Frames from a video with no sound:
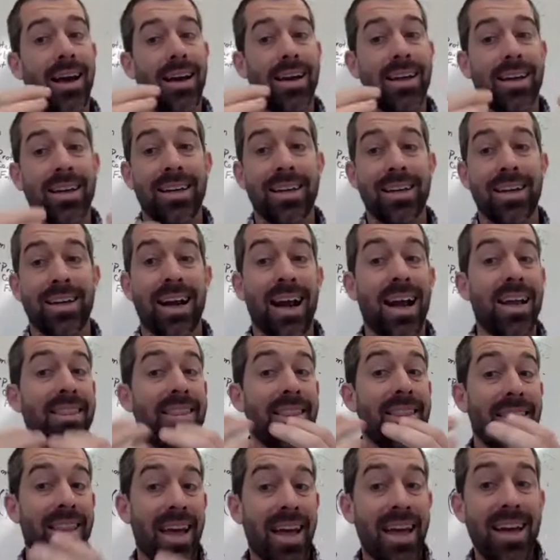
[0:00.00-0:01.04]
eating.
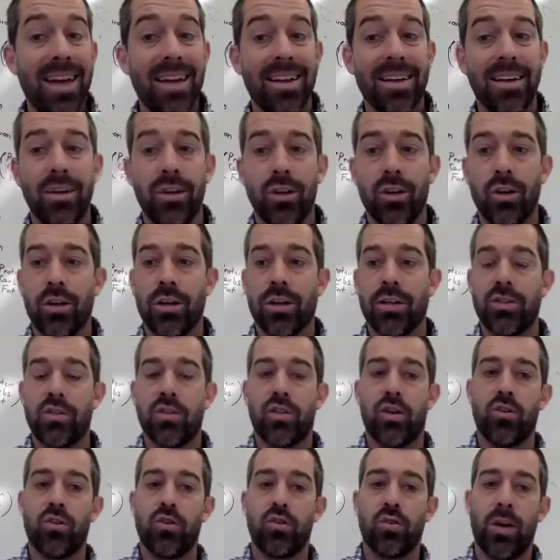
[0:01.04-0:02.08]
And then you're going to
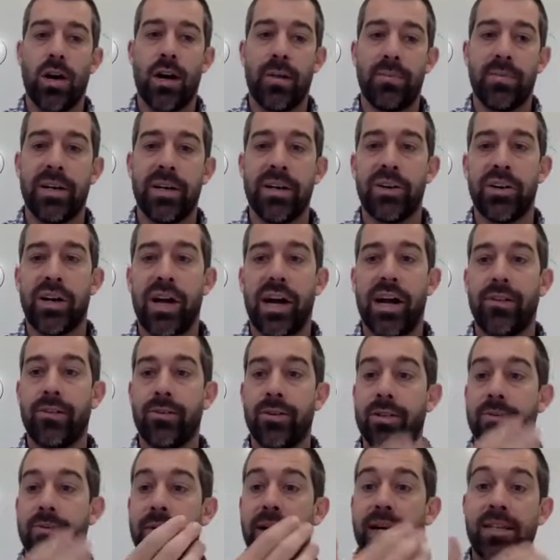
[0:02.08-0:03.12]
start dropping your
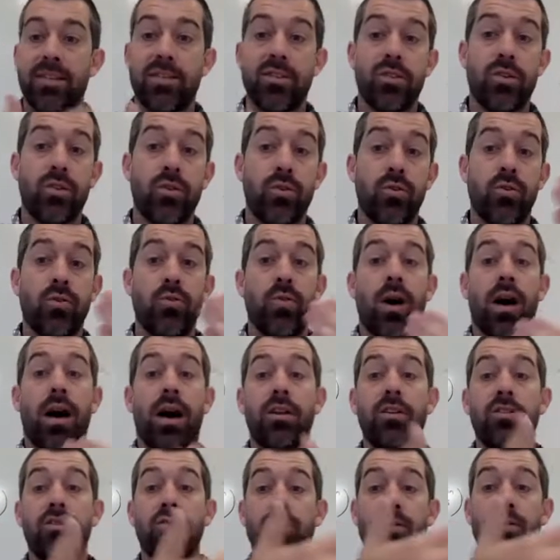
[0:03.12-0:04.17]
calories by
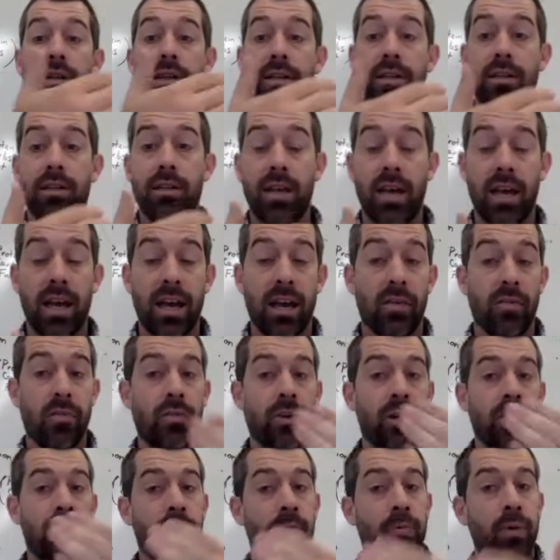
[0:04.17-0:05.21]
200
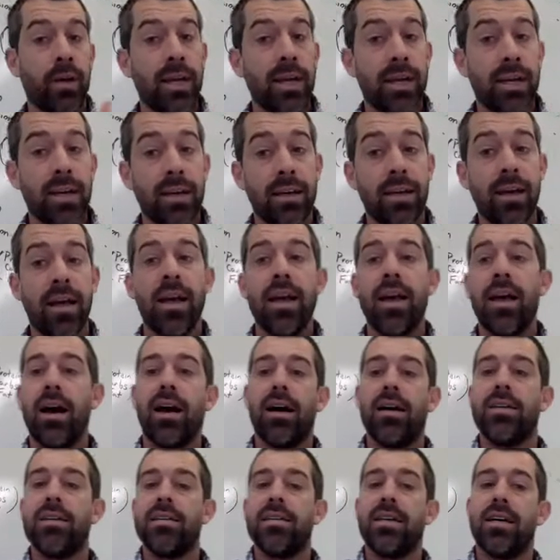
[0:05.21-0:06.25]
every week
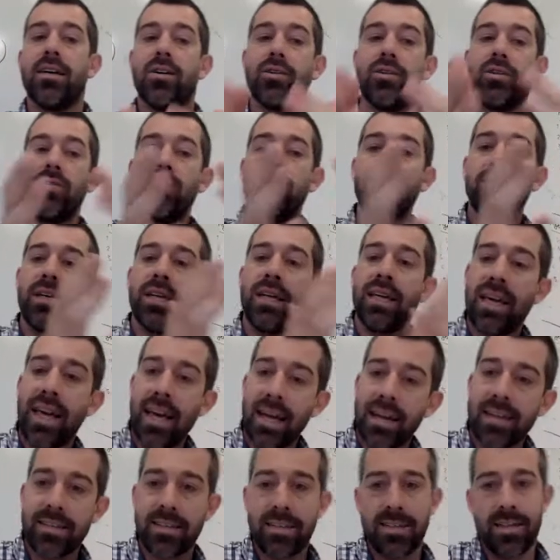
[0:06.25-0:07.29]
until you
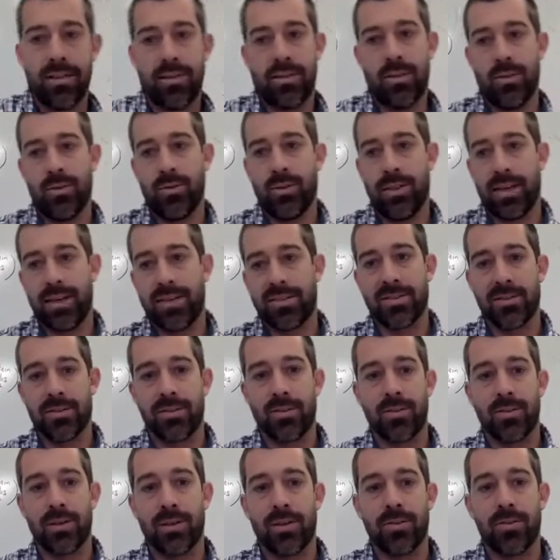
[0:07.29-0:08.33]
get to
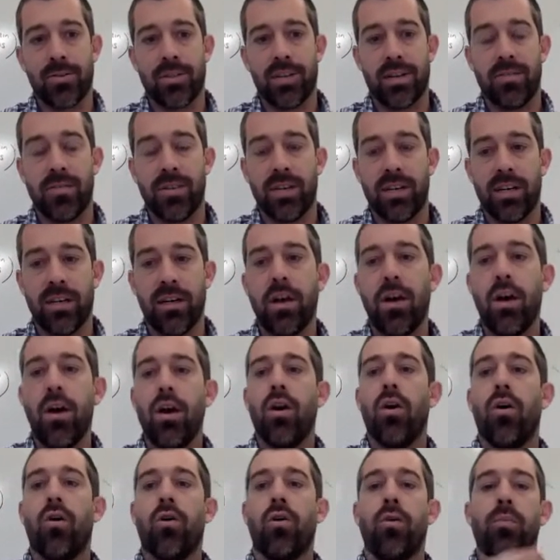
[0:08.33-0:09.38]
2,270.
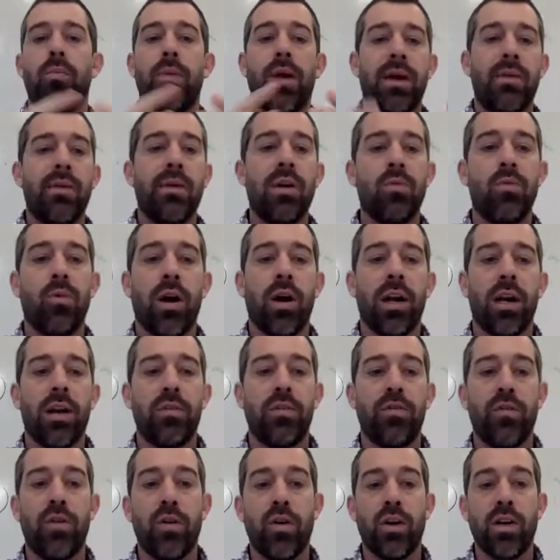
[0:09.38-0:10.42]
Or maybe we're going
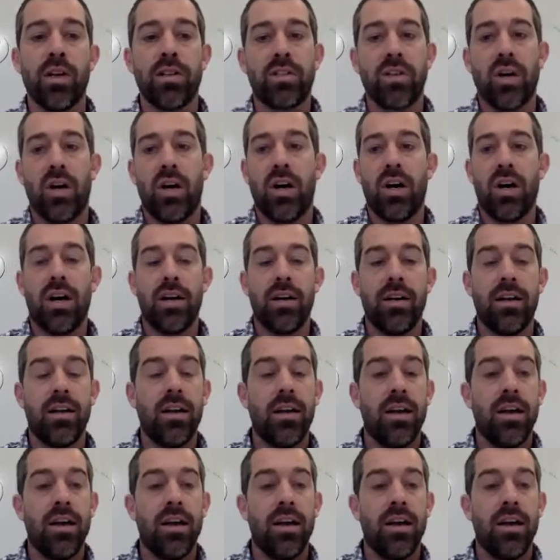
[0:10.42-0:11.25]
to focus on,